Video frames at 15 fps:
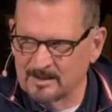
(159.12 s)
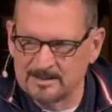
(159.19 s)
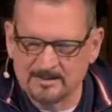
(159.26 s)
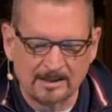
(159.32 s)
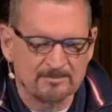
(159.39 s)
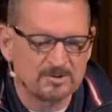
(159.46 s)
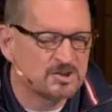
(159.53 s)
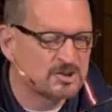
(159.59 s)
Let
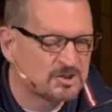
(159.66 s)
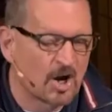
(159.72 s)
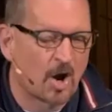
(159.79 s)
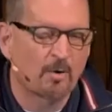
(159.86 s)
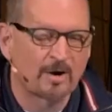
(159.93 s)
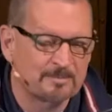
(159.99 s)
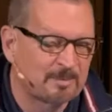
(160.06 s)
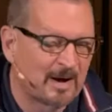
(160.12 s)
them
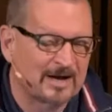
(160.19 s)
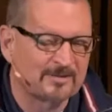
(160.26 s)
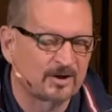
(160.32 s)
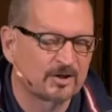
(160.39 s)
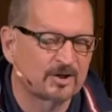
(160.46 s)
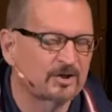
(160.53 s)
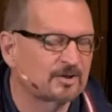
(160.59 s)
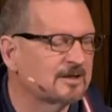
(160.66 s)
show it by
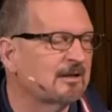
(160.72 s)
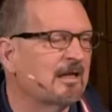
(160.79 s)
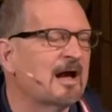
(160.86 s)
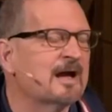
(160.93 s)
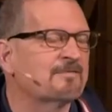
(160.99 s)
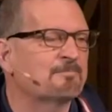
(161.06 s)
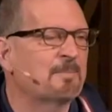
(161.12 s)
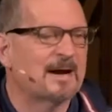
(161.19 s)
their good
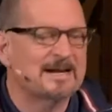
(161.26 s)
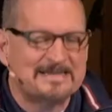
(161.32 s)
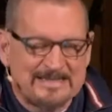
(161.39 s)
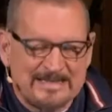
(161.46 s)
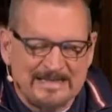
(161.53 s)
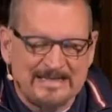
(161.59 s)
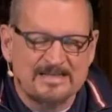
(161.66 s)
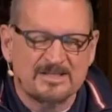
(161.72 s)
life, by
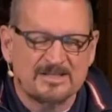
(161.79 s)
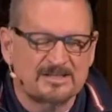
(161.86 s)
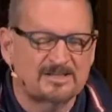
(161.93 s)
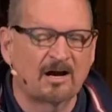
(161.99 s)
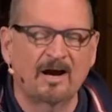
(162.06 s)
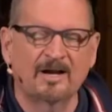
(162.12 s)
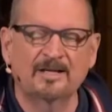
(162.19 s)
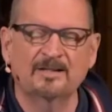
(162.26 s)
deeds
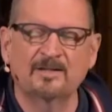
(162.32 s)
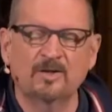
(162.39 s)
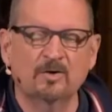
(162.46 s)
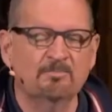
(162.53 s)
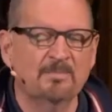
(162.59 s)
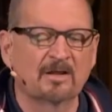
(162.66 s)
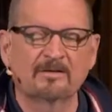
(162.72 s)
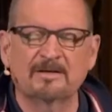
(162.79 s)
done in the
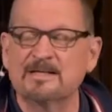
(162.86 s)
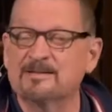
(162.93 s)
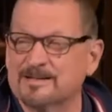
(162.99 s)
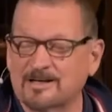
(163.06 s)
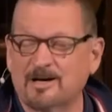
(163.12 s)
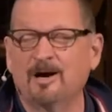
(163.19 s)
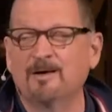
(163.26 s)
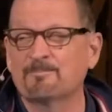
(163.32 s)
humility
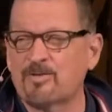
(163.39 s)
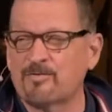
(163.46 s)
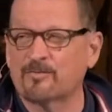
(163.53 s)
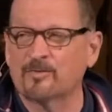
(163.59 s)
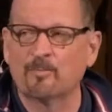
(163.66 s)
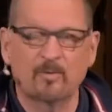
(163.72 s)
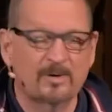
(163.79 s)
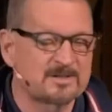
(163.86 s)
that comes
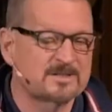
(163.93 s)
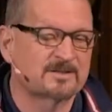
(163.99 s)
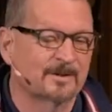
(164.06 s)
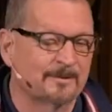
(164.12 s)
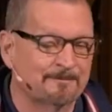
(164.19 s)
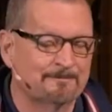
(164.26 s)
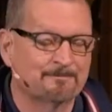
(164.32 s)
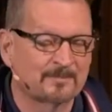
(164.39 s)
from
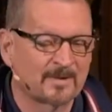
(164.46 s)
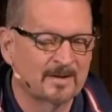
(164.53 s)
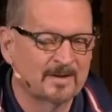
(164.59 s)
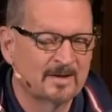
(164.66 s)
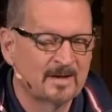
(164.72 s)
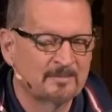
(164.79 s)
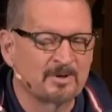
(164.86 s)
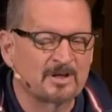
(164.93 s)
wisdom.
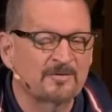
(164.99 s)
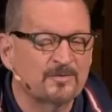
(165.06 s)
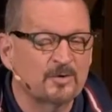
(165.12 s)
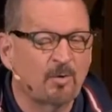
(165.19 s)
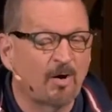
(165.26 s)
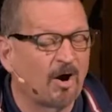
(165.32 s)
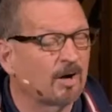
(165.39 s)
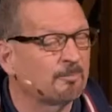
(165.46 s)
But if
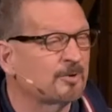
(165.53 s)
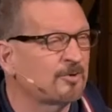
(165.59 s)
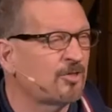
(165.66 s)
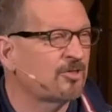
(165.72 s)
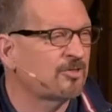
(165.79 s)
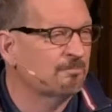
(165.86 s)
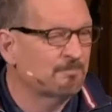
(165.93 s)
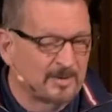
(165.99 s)
you harbor
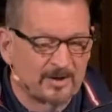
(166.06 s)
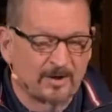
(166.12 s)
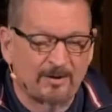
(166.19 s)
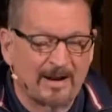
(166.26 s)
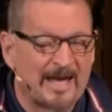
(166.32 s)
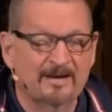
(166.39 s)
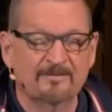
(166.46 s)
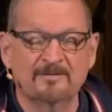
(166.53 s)

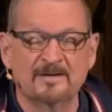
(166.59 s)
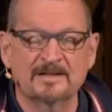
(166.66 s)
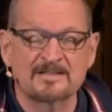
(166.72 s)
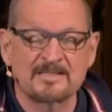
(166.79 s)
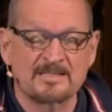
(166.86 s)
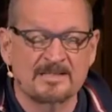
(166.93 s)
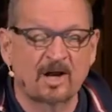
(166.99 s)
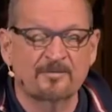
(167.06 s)
bitter envy
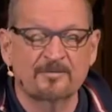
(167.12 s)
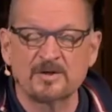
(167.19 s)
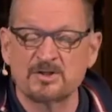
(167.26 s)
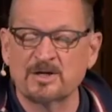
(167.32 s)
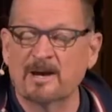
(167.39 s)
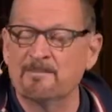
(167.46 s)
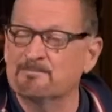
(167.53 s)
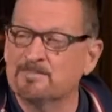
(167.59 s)
and
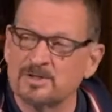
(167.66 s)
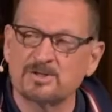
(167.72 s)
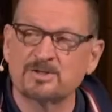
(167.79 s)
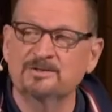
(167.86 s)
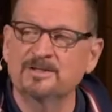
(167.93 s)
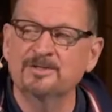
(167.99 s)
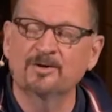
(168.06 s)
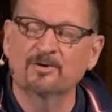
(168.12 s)
selfish
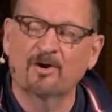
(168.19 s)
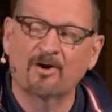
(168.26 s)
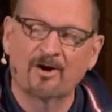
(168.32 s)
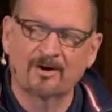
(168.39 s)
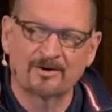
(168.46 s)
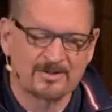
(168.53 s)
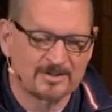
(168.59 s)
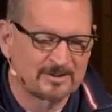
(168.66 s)
ambition in your
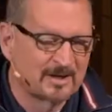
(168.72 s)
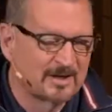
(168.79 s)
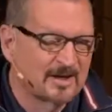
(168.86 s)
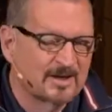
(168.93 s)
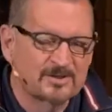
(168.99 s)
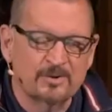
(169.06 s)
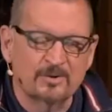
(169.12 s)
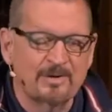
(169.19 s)
hearts,
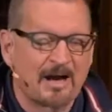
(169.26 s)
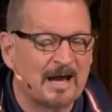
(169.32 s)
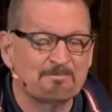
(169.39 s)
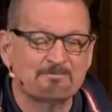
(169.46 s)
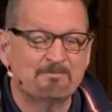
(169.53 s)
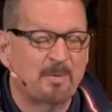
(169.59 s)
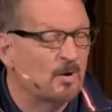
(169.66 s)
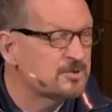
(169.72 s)
do
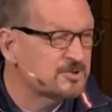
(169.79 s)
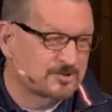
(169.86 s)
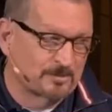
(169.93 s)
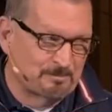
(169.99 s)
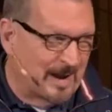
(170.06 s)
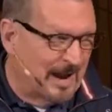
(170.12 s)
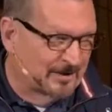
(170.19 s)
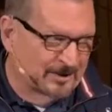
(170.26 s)
not boast
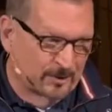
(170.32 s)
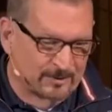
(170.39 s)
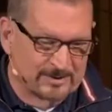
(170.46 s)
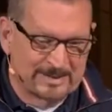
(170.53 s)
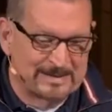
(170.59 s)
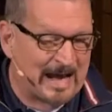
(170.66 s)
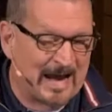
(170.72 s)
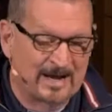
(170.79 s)
about it or
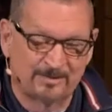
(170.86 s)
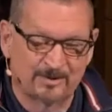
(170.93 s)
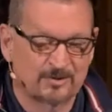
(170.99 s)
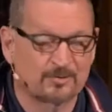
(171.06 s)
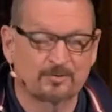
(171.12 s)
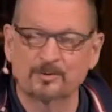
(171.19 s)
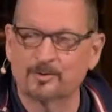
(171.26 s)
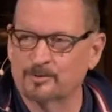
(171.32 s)
deny the
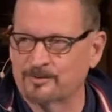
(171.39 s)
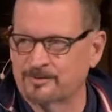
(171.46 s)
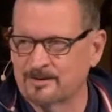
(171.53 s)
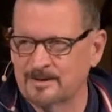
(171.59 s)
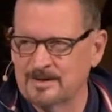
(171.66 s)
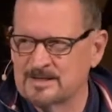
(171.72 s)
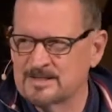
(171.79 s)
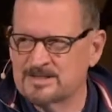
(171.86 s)
truth.
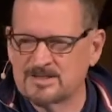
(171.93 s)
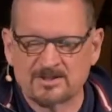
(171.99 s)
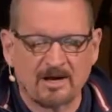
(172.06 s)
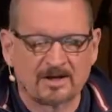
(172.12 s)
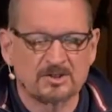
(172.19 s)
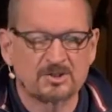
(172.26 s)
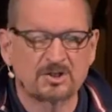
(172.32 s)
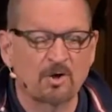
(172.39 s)

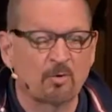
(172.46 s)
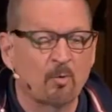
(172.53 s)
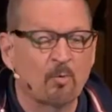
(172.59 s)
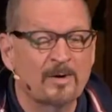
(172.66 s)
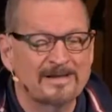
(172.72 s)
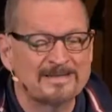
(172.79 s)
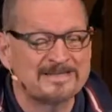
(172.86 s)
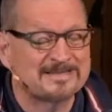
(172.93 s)
Such
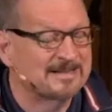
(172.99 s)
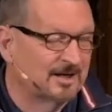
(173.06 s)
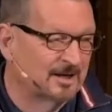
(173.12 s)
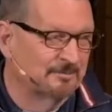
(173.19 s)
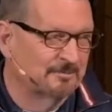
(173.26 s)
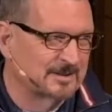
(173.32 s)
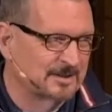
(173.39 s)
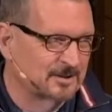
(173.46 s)

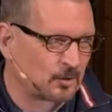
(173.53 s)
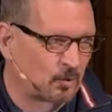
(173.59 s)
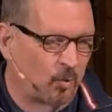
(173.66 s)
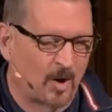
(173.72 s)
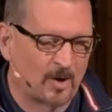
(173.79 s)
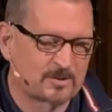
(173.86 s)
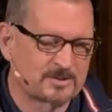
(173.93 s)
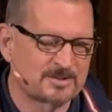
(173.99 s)
wisdom, in
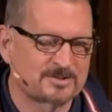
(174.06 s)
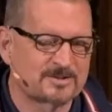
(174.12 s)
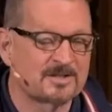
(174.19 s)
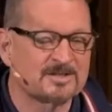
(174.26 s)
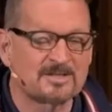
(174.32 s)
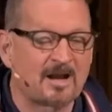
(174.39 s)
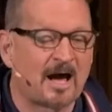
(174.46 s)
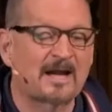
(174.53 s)
quotes,
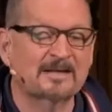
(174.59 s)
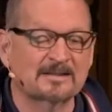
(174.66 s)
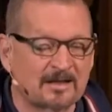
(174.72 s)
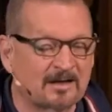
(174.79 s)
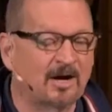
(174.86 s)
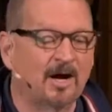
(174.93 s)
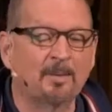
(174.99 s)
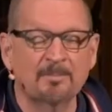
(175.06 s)
does not
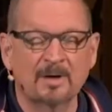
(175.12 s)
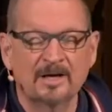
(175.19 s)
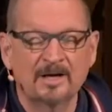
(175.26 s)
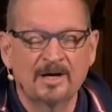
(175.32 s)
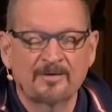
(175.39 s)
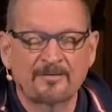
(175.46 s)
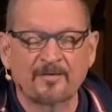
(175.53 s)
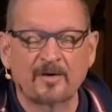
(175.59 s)
come
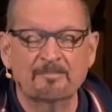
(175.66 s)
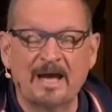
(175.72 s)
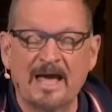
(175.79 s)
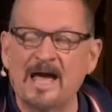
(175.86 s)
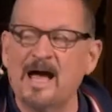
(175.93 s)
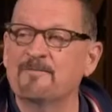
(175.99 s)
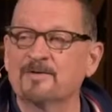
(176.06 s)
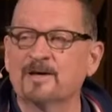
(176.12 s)
from
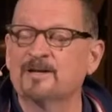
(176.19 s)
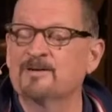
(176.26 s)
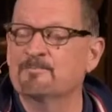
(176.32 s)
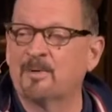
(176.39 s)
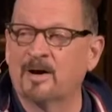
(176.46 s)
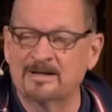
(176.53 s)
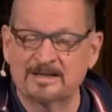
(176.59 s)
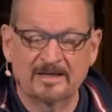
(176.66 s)
heaven,
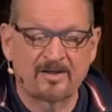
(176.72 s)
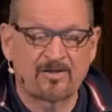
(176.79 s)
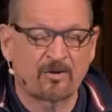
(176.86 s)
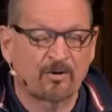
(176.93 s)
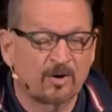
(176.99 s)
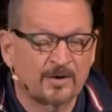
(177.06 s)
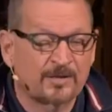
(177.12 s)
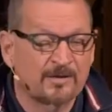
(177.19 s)
but is
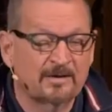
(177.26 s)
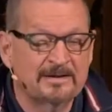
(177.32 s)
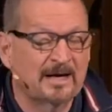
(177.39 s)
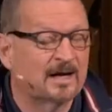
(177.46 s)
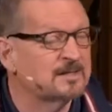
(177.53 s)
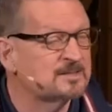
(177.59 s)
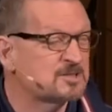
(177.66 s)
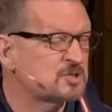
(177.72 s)
earthly,
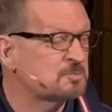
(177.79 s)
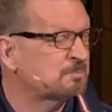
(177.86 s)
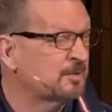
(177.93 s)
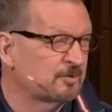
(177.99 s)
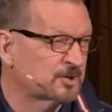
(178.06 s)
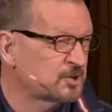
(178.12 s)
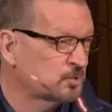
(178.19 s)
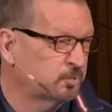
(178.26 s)

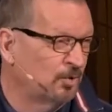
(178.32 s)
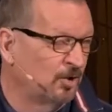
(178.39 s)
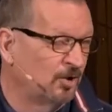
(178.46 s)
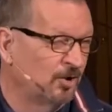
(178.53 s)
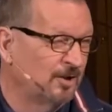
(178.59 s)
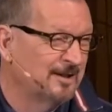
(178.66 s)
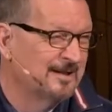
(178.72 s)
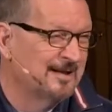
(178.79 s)

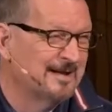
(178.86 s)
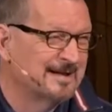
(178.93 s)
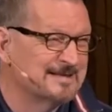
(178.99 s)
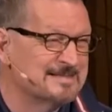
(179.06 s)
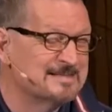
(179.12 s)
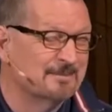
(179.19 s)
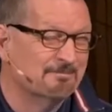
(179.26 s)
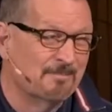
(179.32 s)
unspiritual,
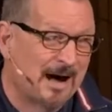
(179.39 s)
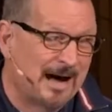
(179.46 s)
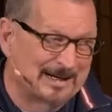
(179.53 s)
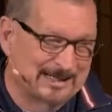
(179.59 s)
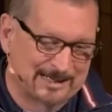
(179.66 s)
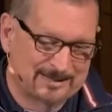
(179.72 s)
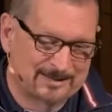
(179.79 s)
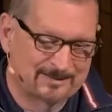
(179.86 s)

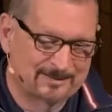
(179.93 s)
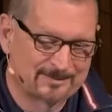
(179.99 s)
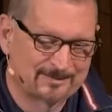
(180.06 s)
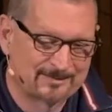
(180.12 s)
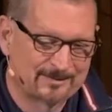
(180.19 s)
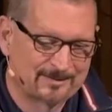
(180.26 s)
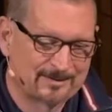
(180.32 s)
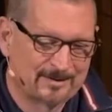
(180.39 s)
demonic.
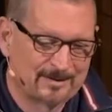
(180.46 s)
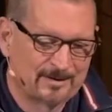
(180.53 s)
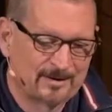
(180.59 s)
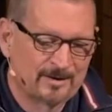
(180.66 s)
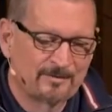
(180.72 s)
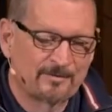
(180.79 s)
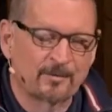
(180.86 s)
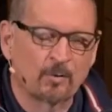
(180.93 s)

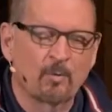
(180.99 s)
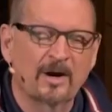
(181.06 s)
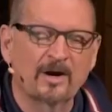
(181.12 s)
For